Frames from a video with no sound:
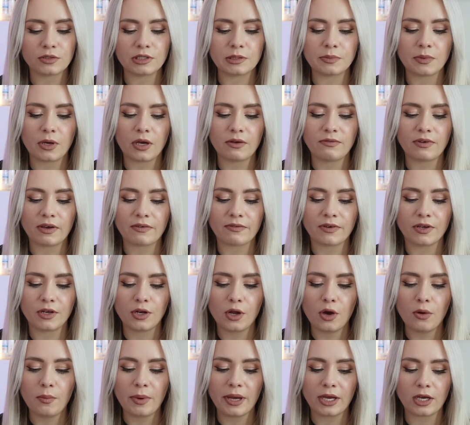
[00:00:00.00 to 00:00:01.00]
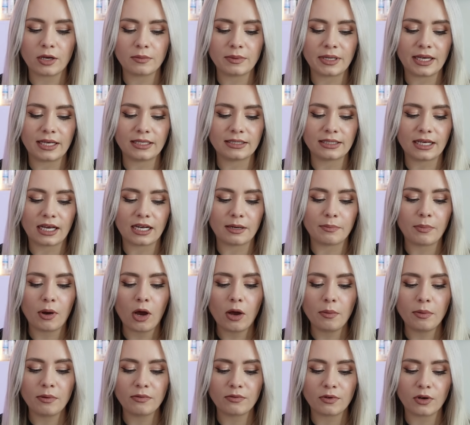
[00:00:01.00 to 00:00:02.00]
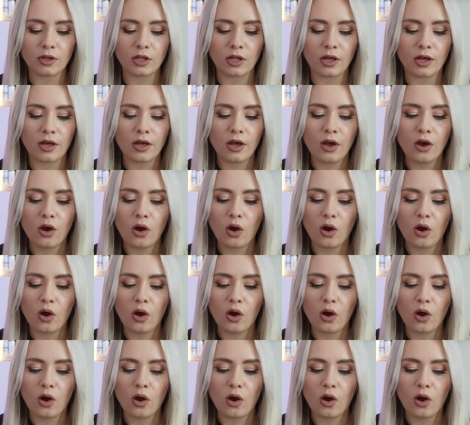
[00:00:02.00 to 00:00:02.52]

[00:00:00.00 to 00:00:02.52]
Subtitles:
It's perfect for no makeup days to add a pop of colour